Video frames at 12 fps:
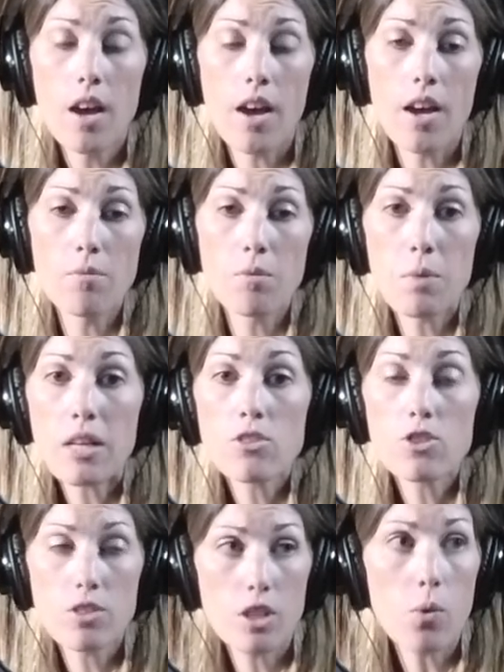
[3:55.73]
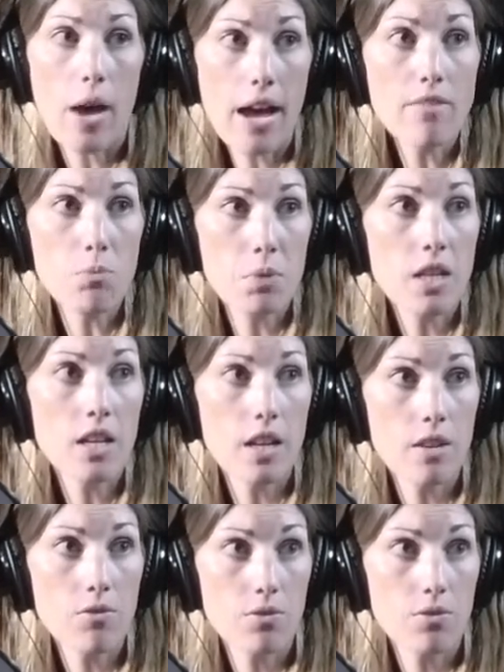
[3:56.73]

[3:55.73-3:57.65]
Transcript: um, making sure that you have a PDF